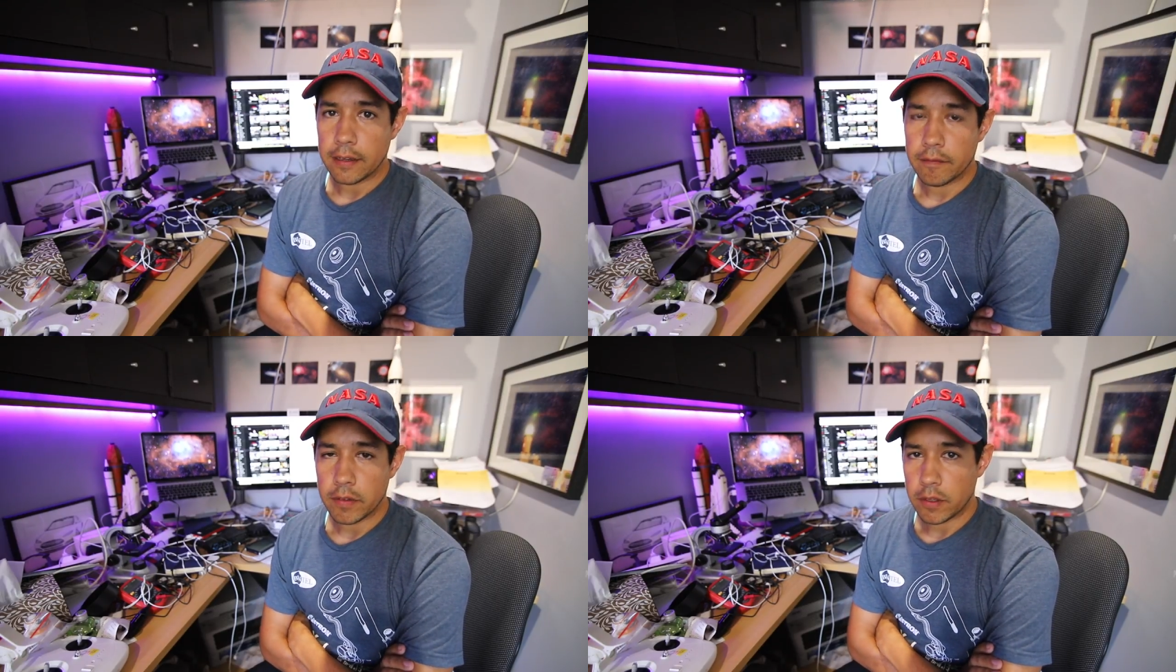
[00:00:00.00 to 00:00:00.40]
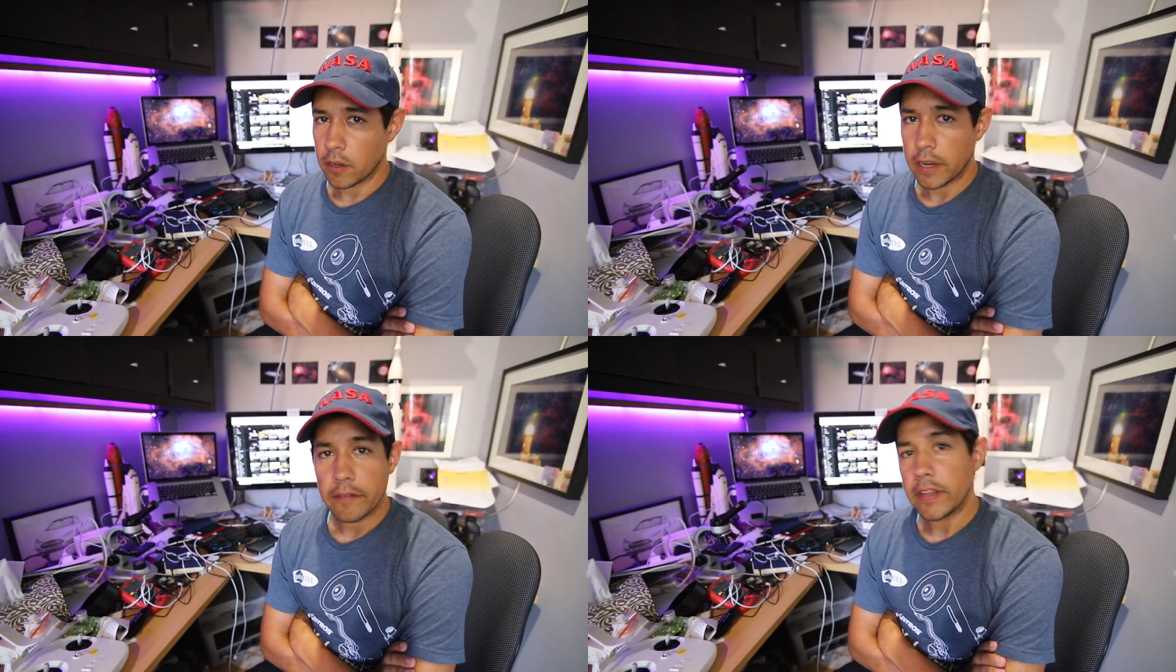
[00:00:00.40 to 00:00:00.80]
I
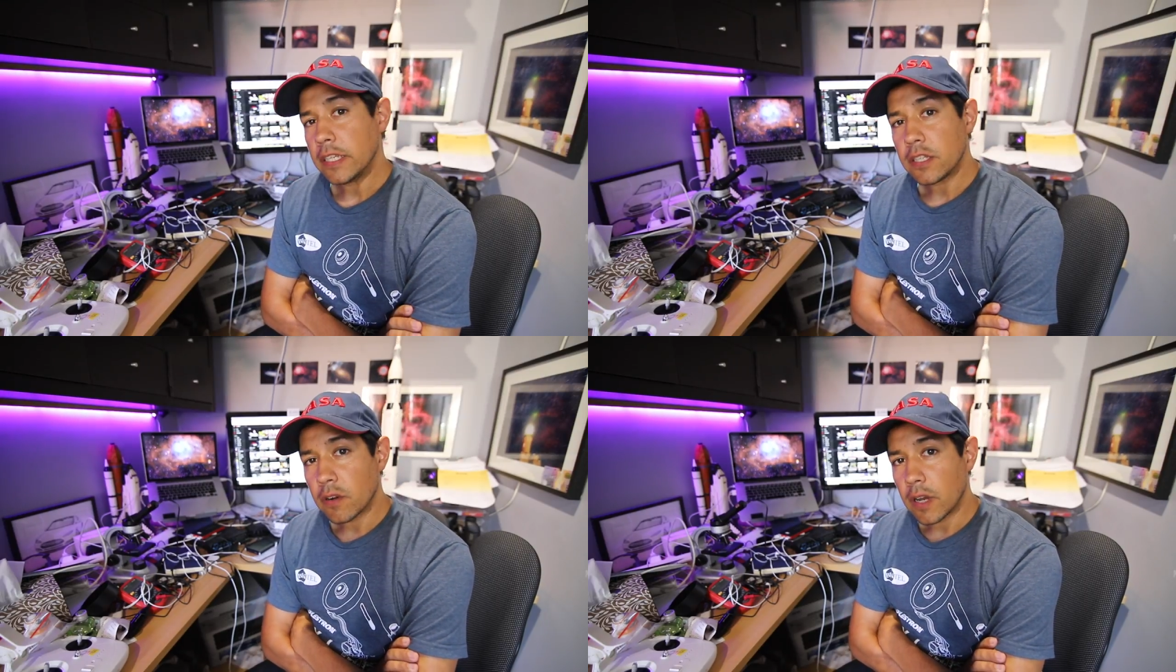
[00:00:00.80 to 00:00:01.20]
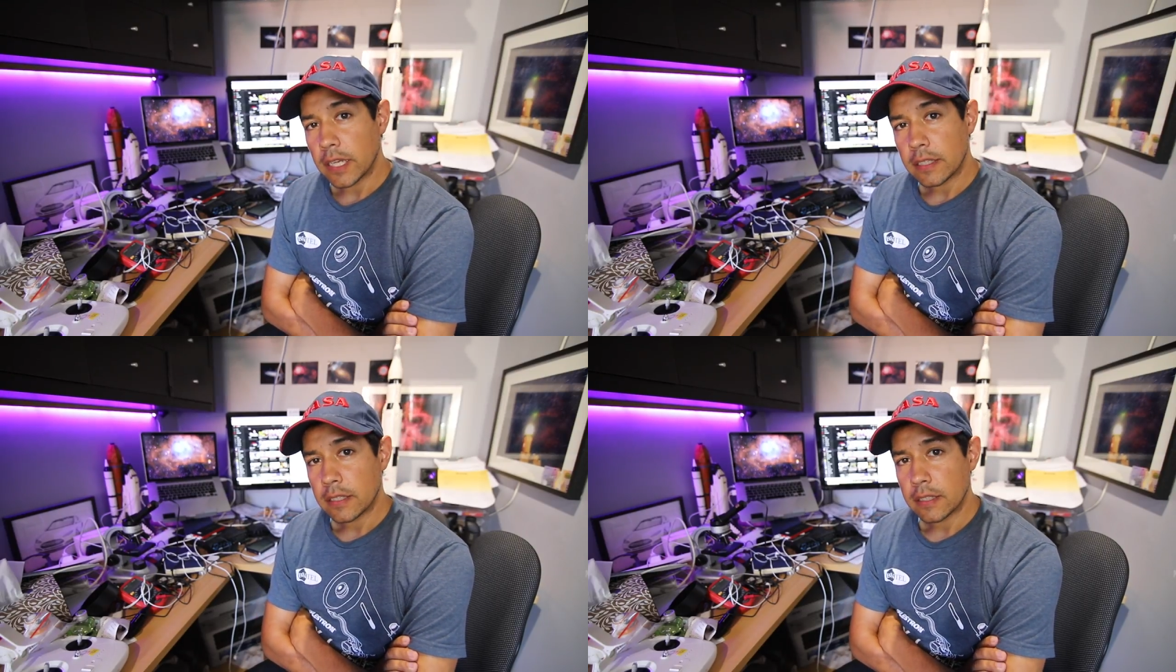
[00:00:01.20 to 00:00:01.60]
don't have any
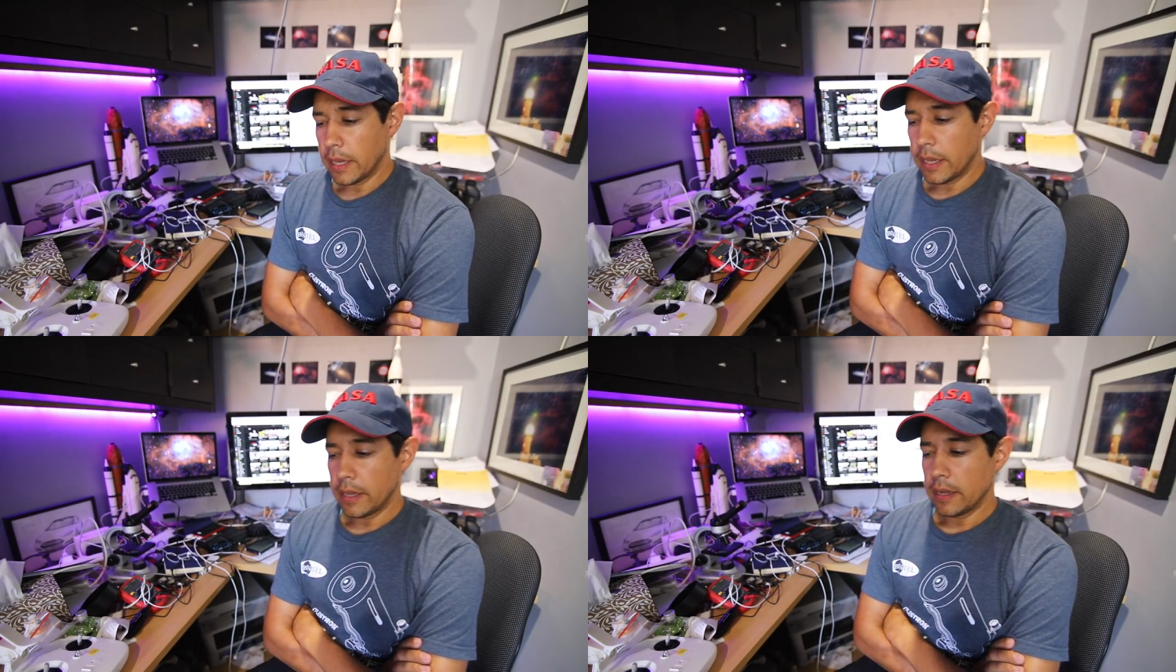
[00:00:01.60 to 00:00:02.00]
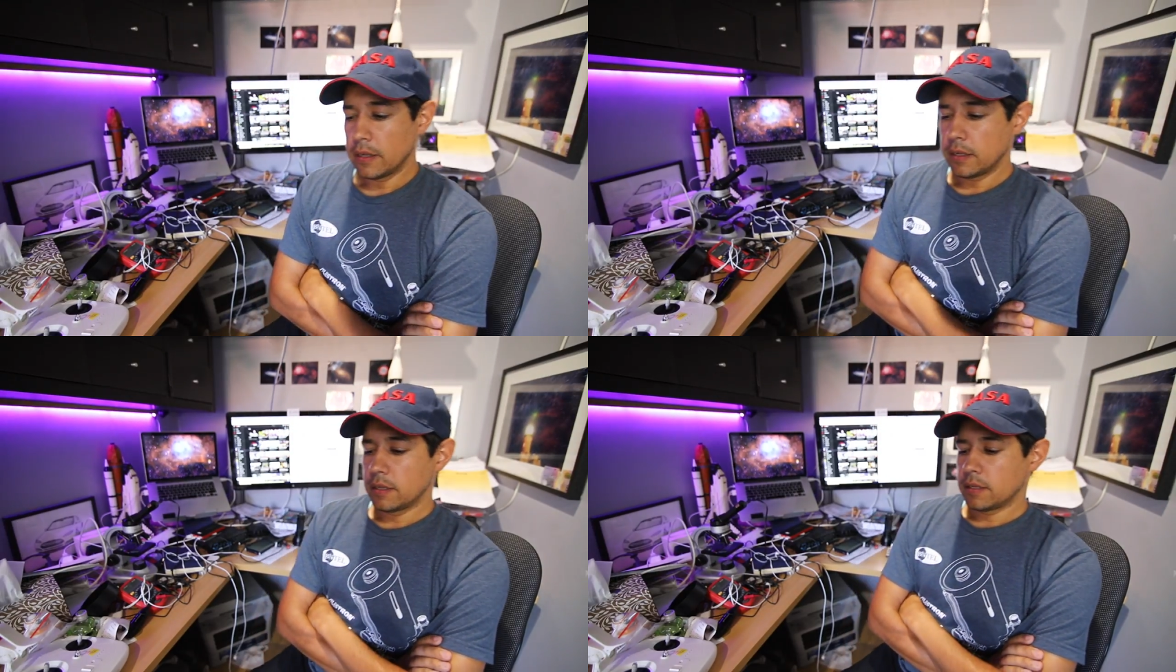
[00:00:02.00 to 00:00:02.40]
strikes,
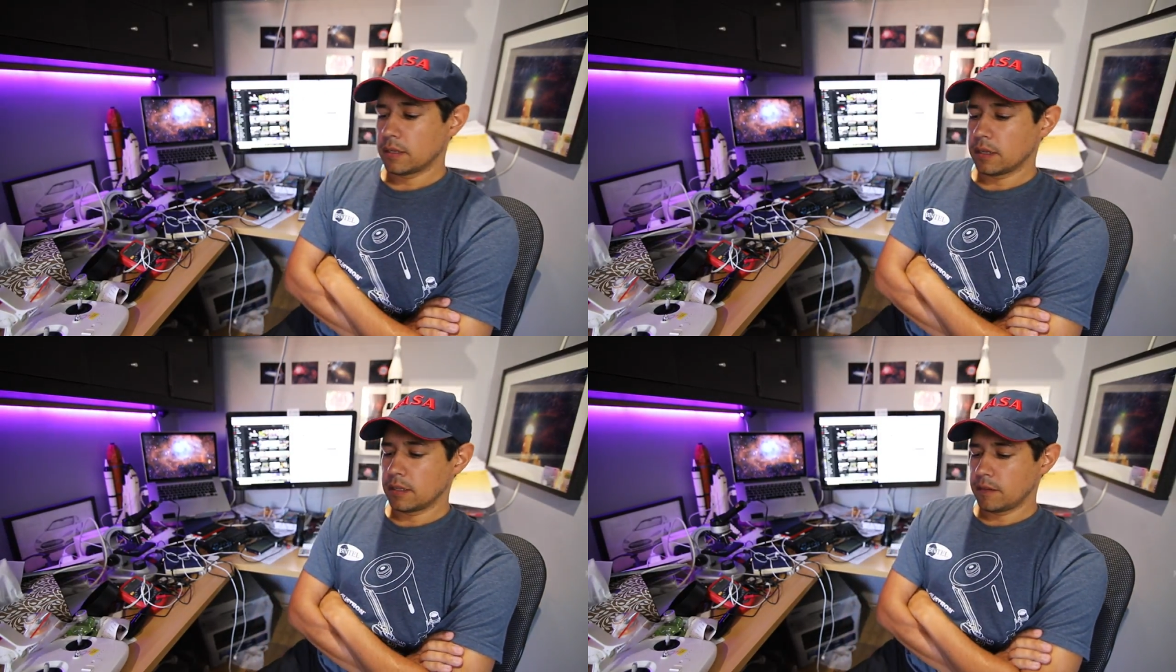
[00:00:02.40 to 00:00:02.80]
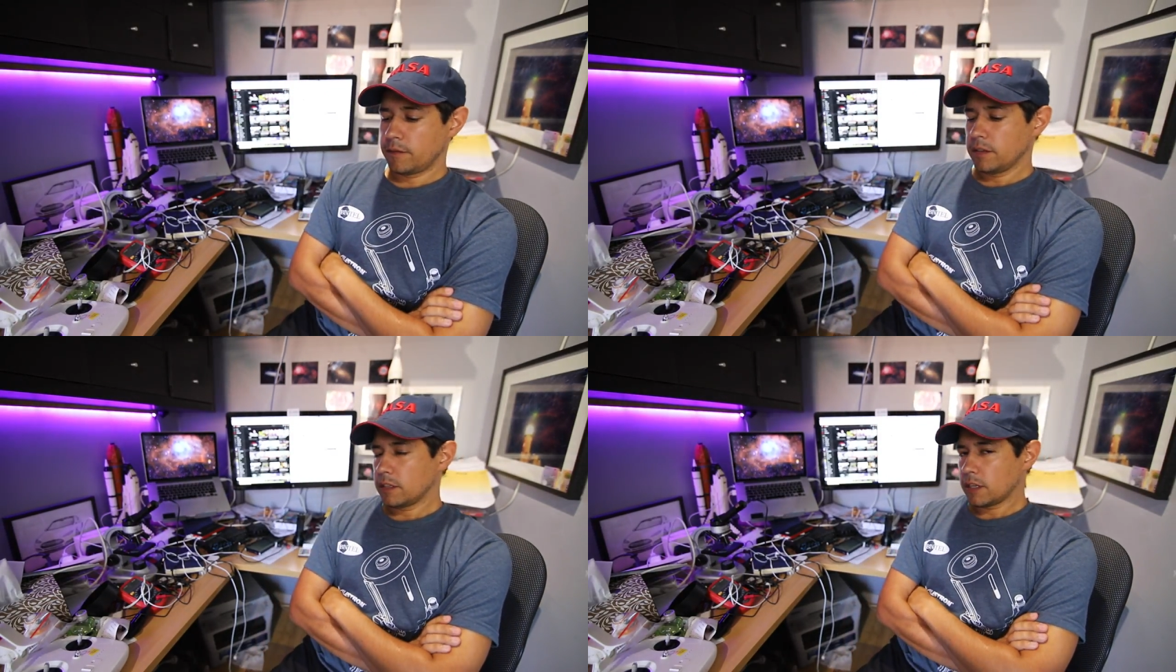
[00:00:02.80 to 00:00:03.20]
and it
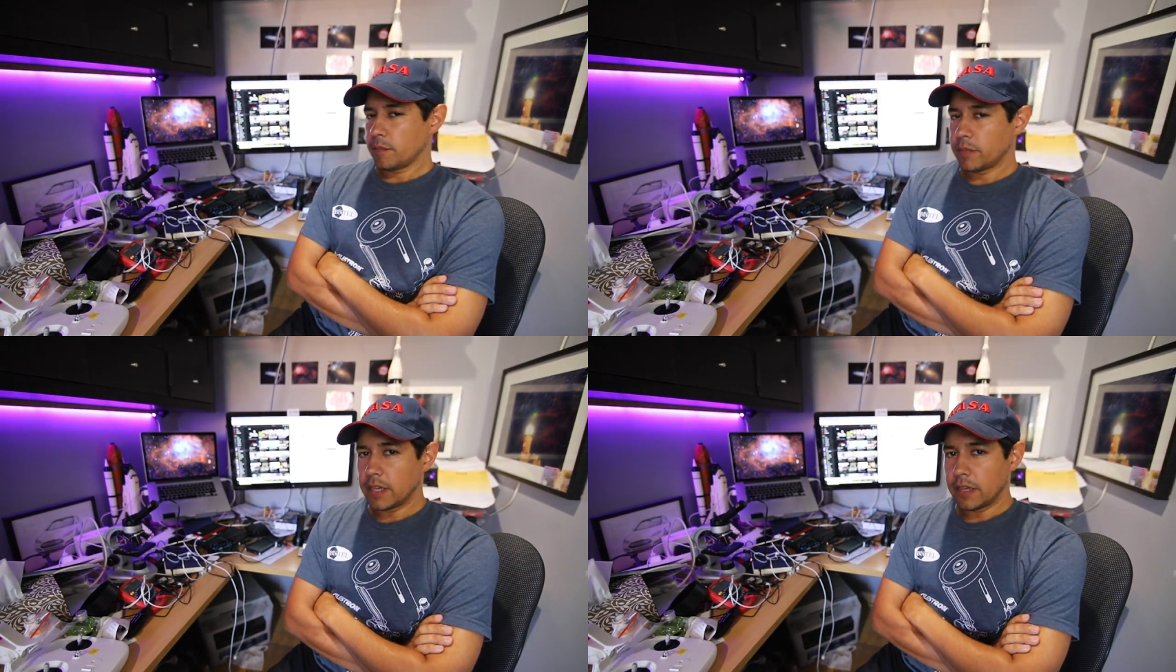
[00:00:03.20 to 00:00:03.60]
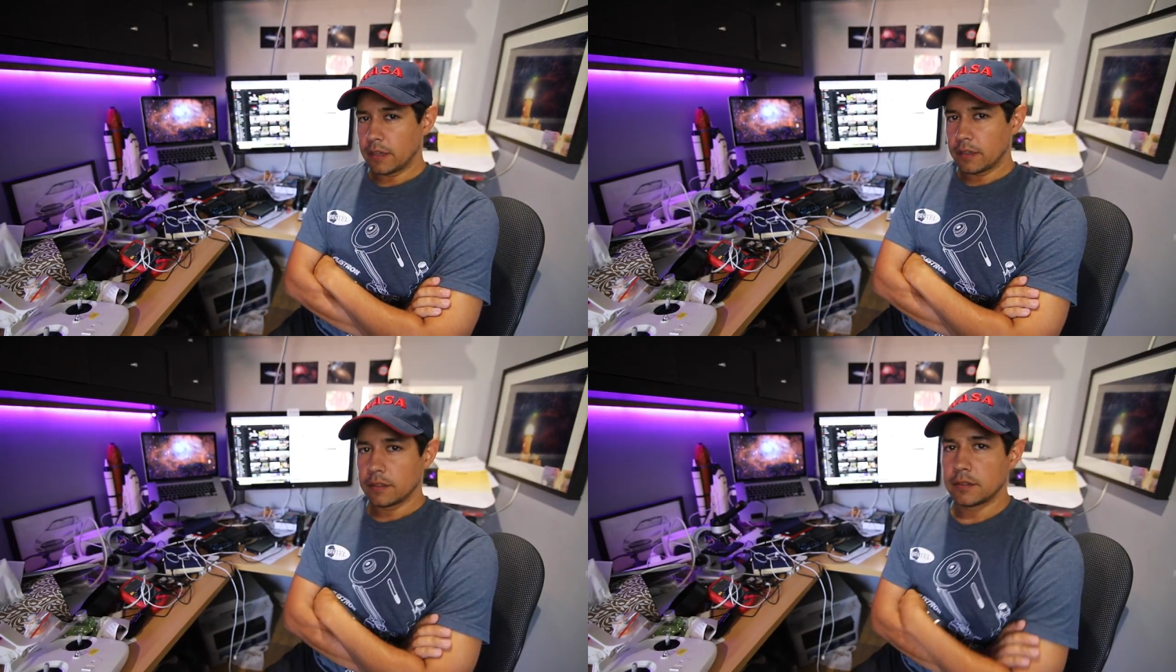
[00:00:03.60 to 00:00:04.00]
feels like I'm
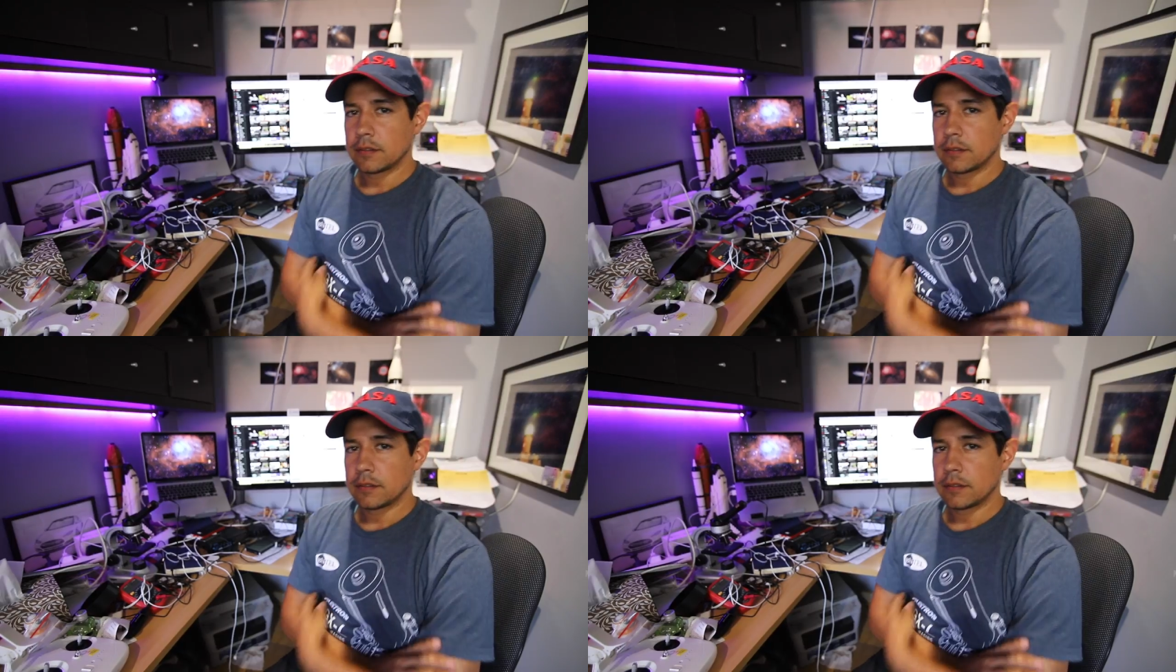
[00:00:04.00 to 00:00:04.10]
being